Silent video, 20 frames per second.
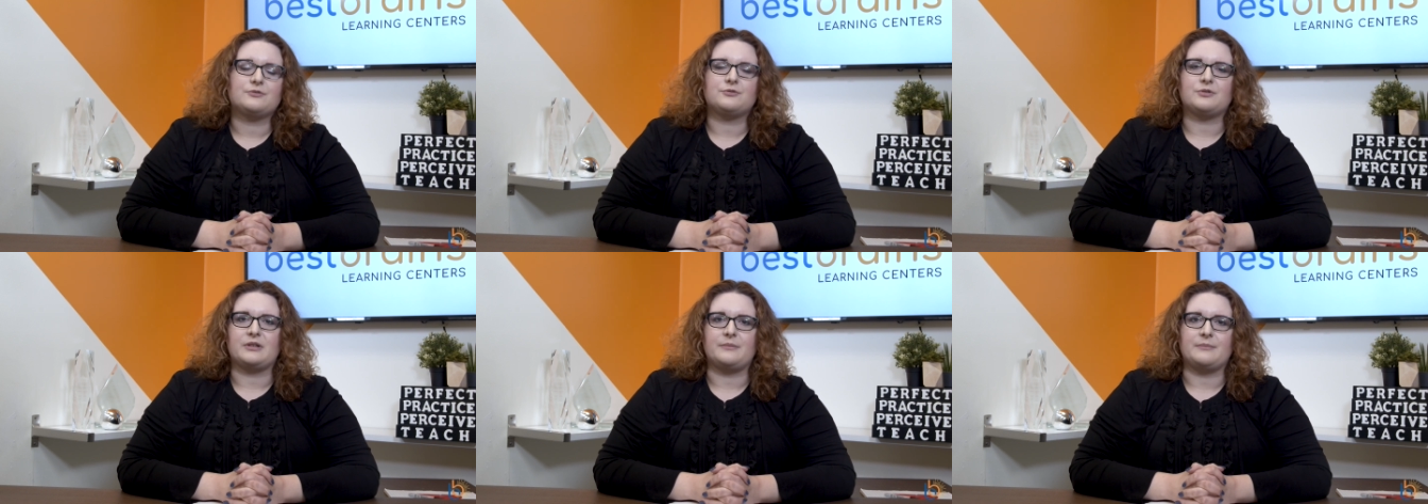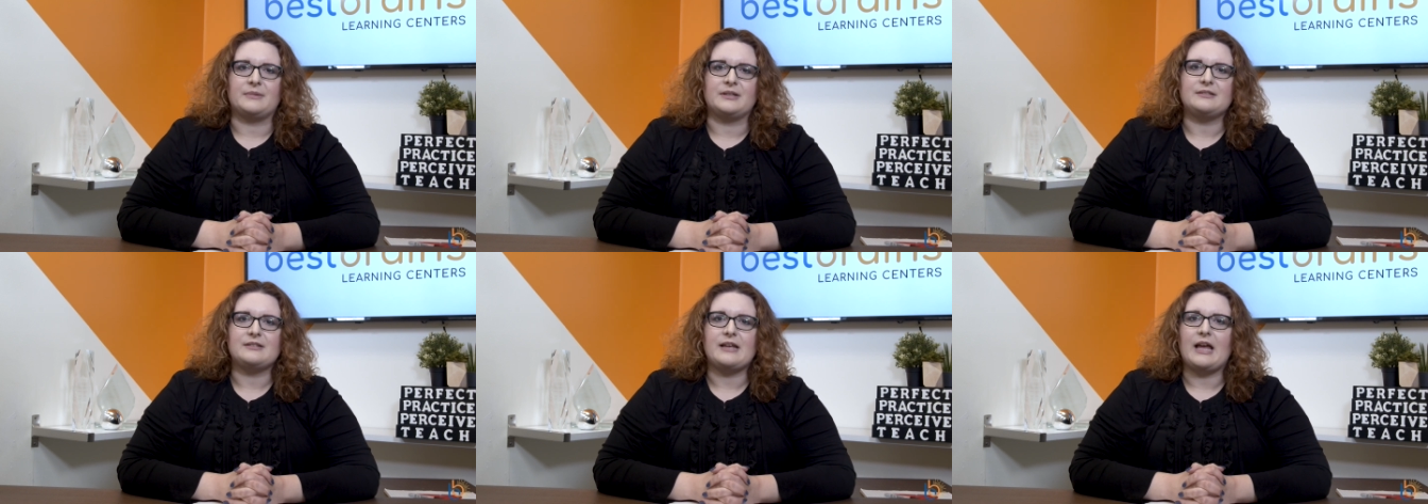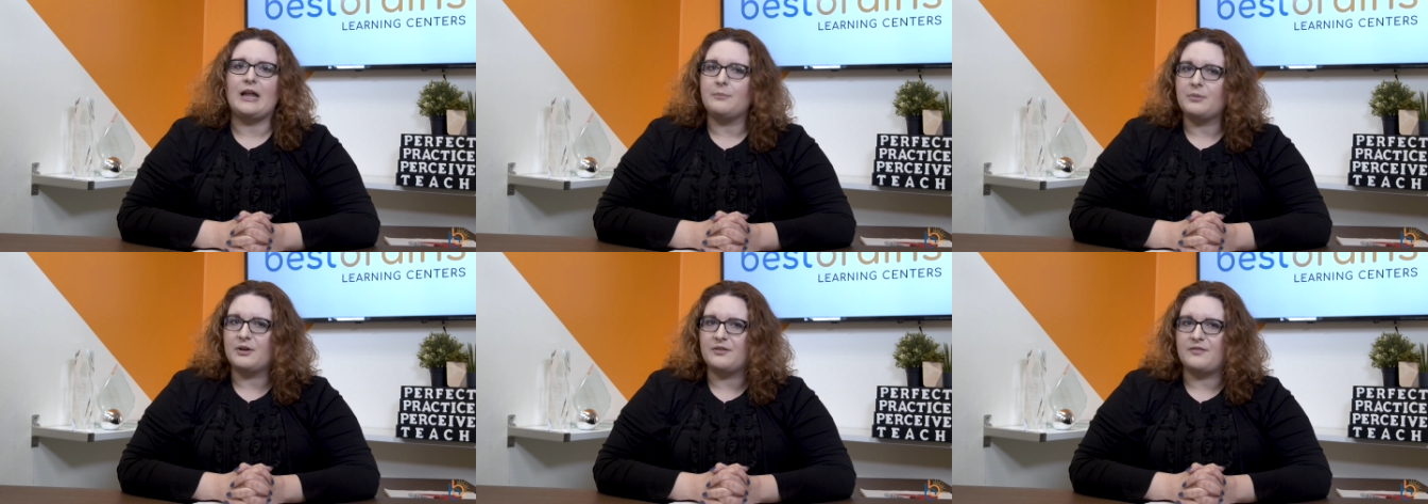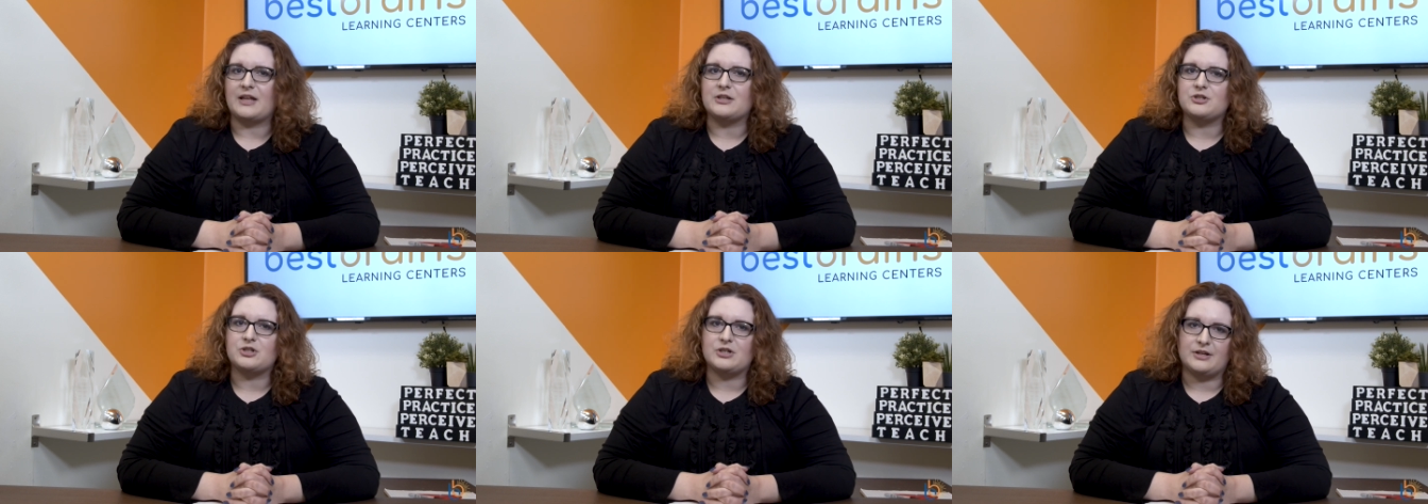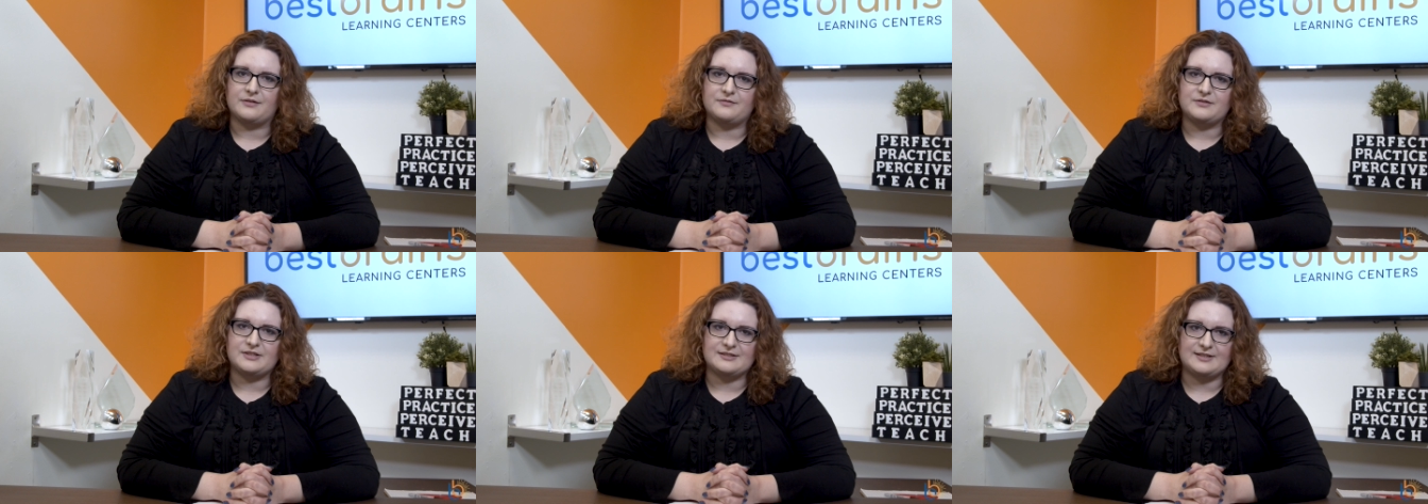treatment, and prevention
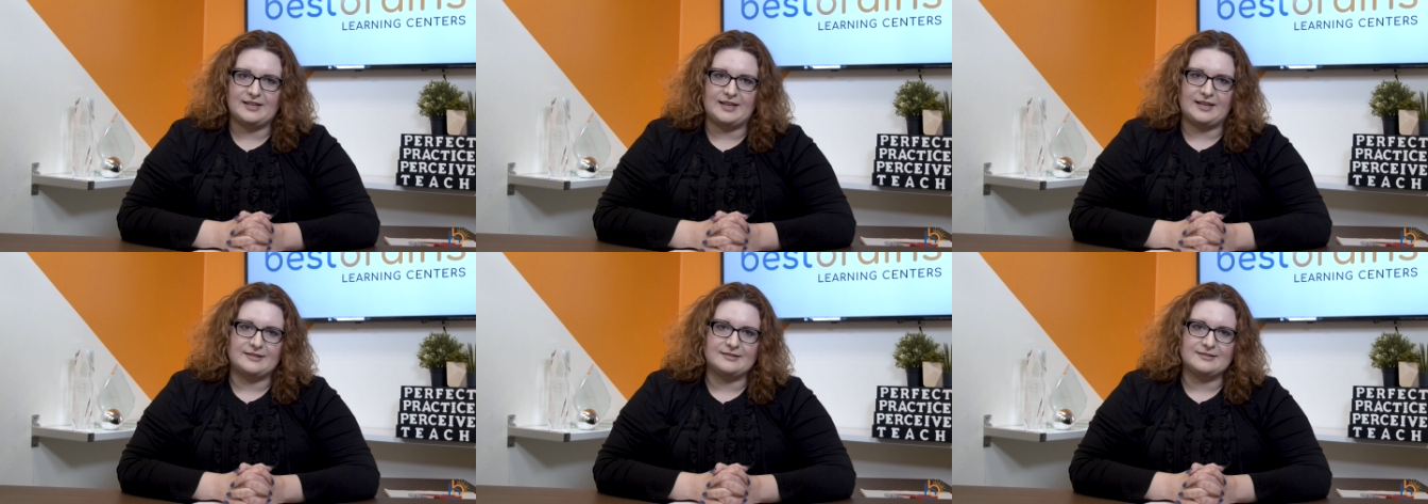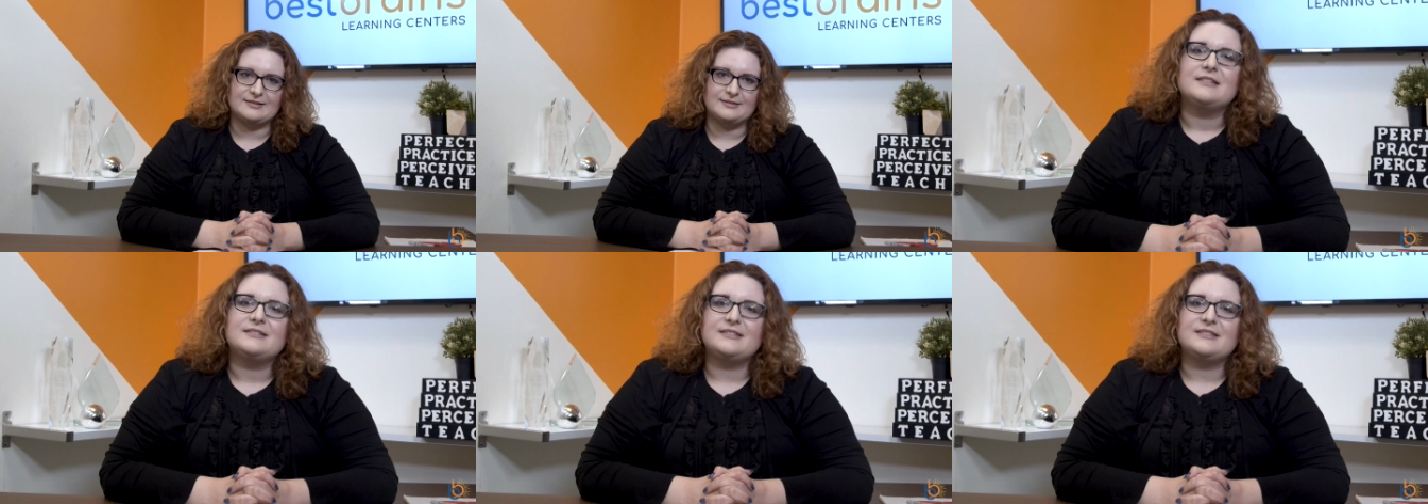of disease.